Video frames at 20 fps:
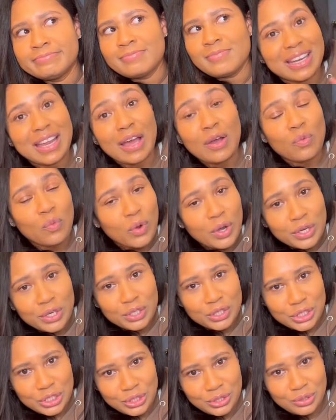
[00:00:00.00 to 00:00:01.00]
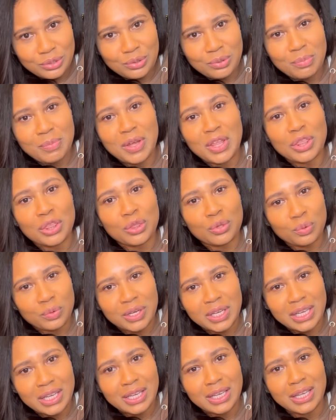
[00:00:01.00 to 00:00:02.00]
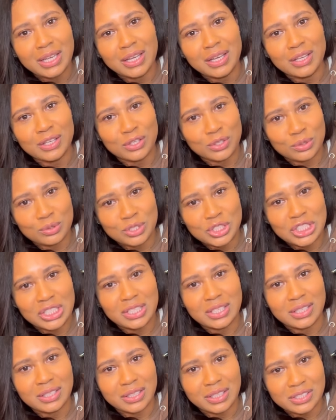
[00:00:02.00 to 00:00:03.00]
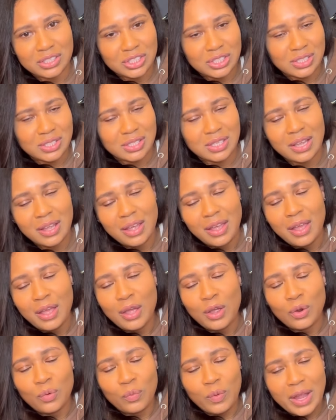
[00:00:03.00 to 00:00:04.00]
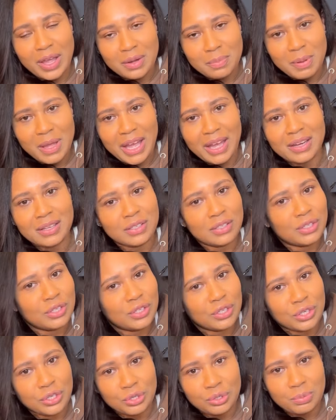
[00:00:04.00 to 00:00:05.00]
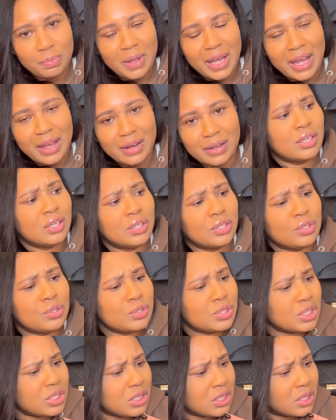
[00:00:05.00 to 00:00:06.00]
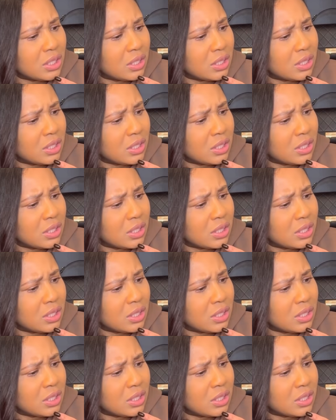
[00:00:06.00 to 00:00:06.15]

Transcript: not one or two, but three Gucci clutches, red patent, new patent, Gucci.